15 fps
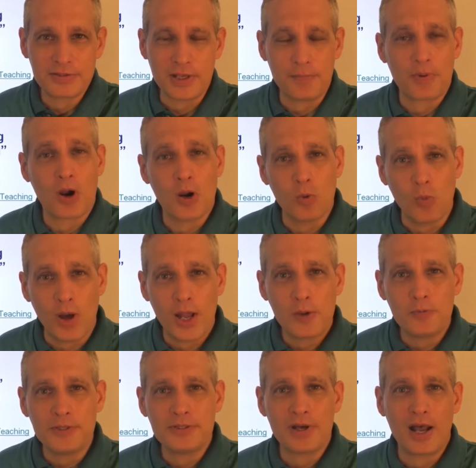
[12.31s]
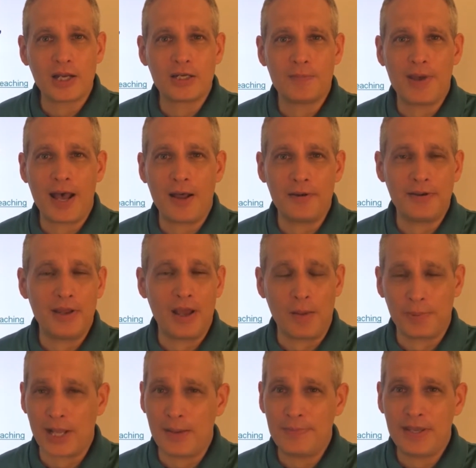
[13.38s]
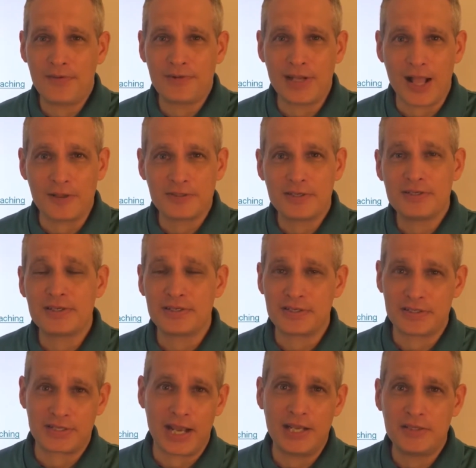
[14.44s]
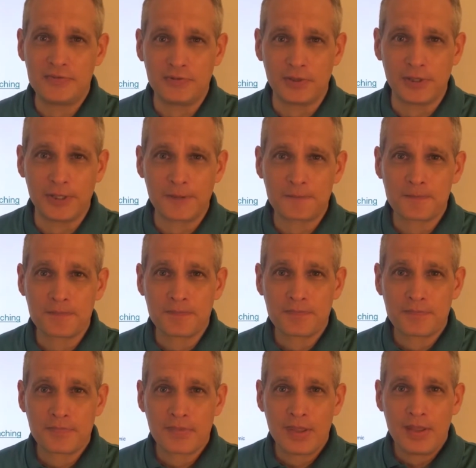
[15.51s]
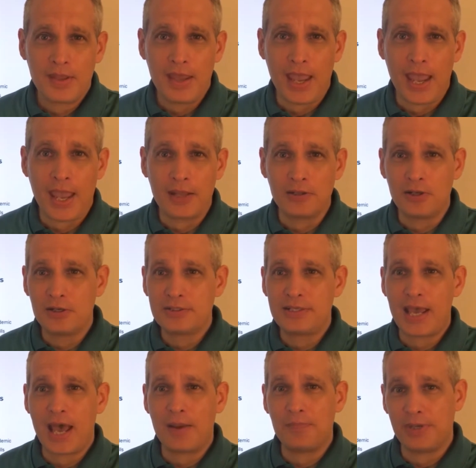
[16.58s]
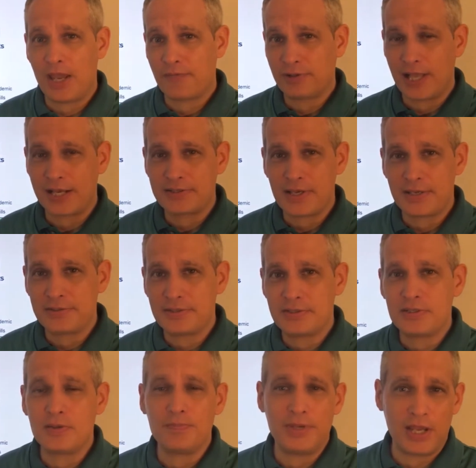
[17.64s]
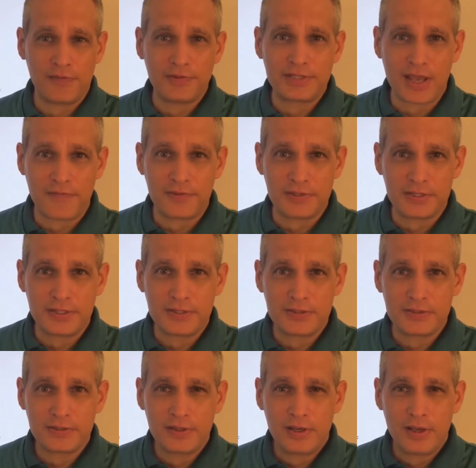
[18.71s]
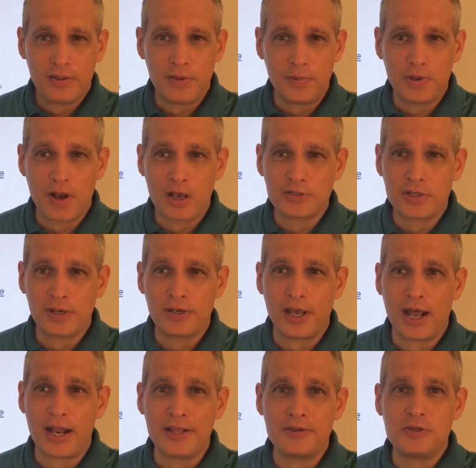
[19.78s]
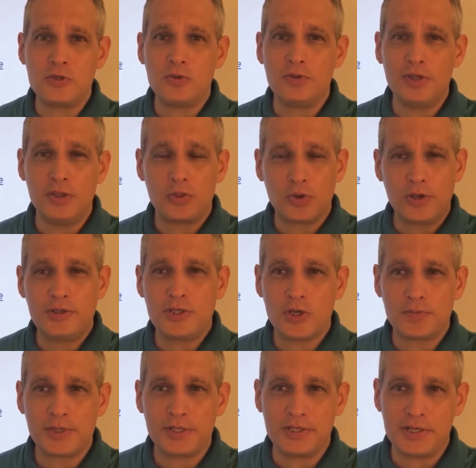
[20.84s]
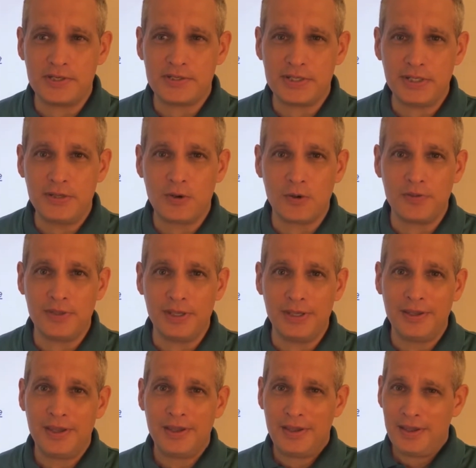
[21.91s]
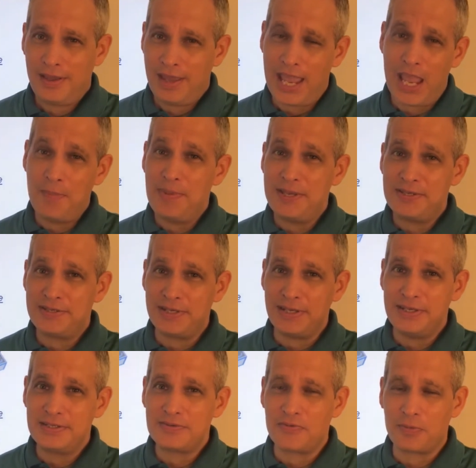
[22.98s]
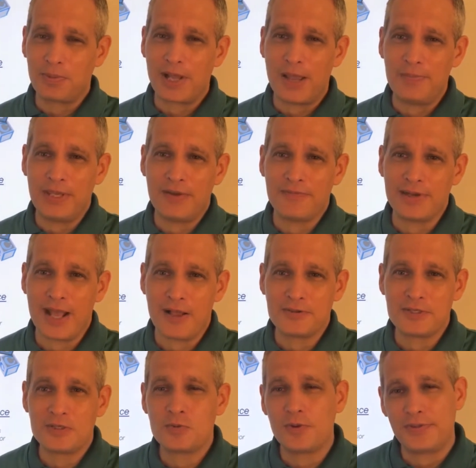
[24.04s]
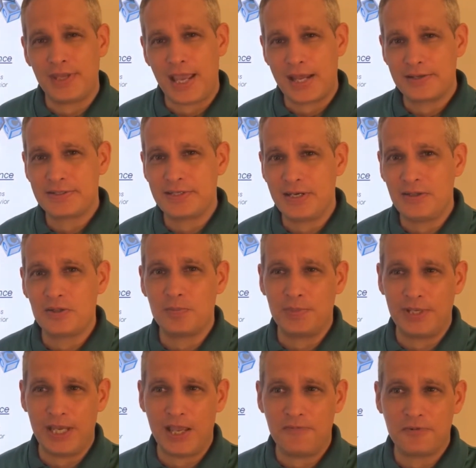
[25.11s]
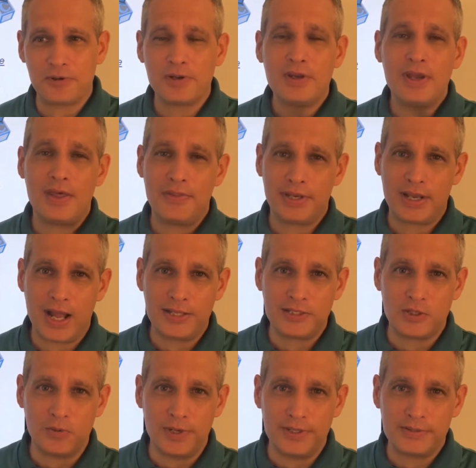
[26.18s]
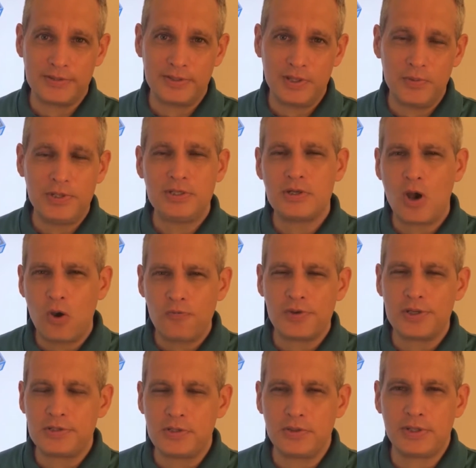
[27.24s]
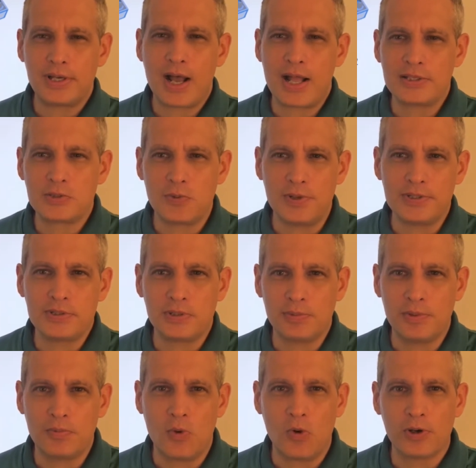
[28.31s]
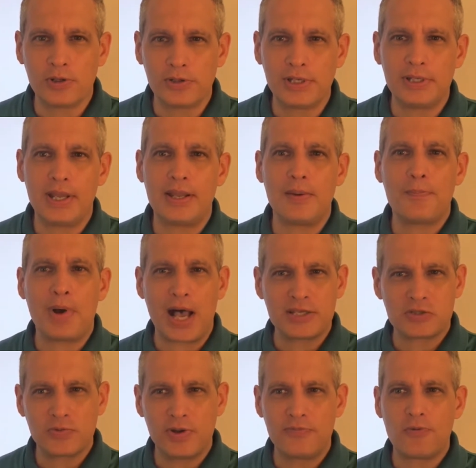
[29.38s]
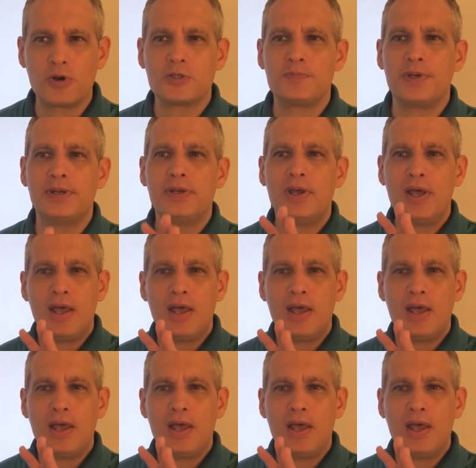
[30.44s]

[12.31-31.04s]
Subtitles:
In part 1, we talked about applied behavior analysis as a science of learning and looked at behavioral excesses and behavioral deficits. Then we also got into the third-term contingency, or the ABCs of applied behavior analysis, with the antecedent, the behavior, and the consequence. And then we dove into the consequence a little bit more, looking at positive reinforcement,